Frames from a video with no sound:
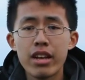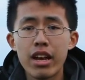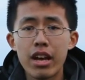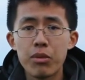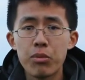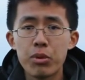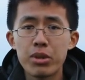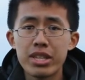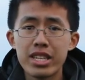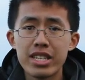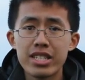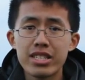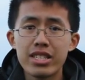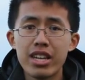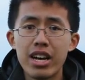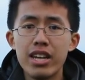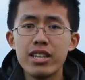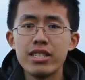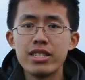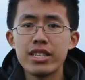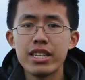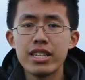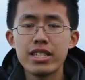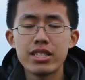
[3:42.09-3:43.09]
And what this
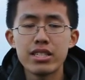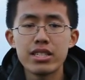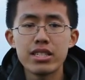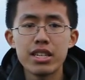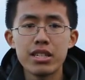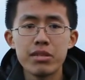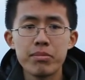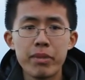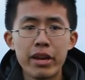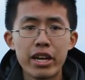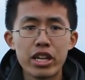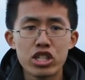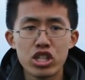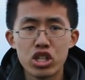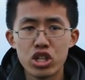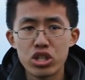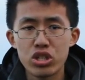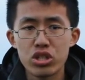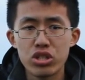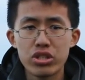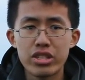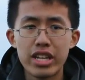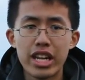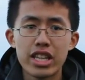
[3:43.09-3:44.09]
does is it makes
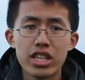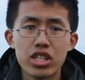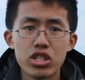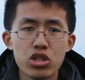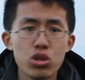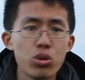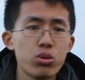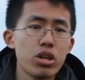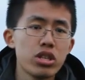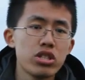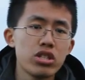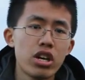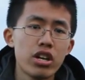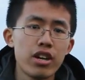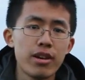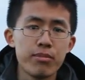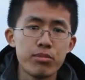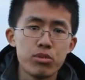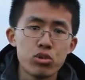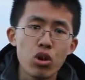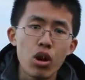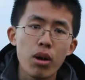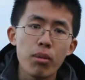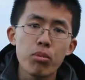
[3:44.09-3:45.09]
sure that the suit does not
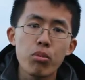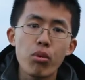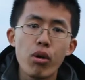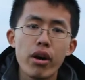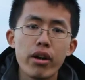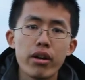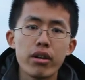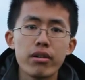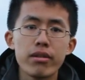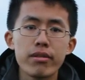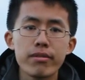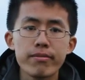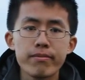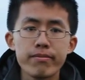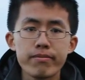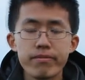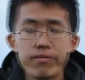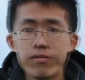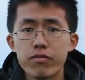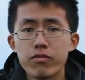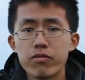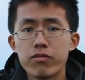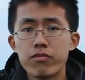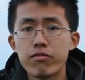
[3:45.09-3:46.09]
absorb water.
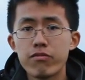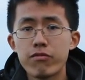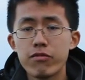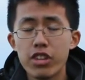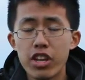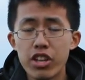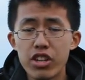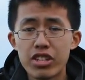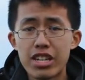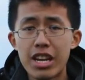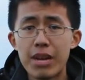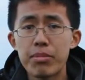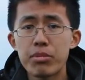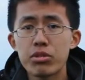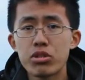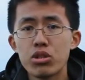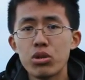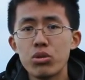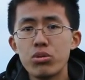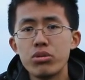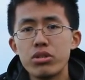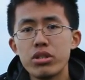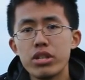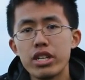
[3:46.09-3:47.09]
The other type of
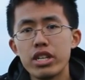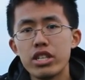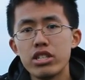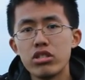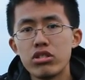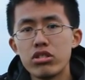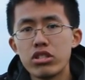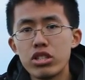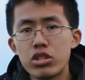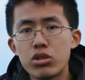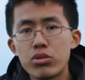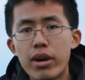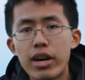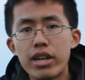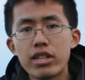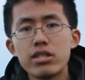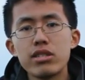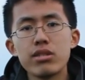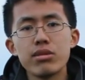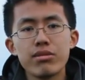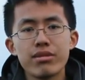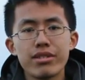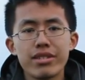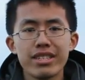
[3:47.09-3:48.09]
suit is the dry
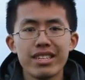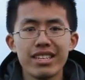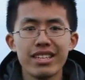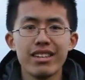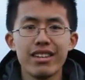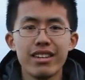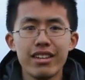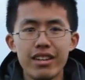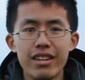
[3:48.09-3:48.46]
suit.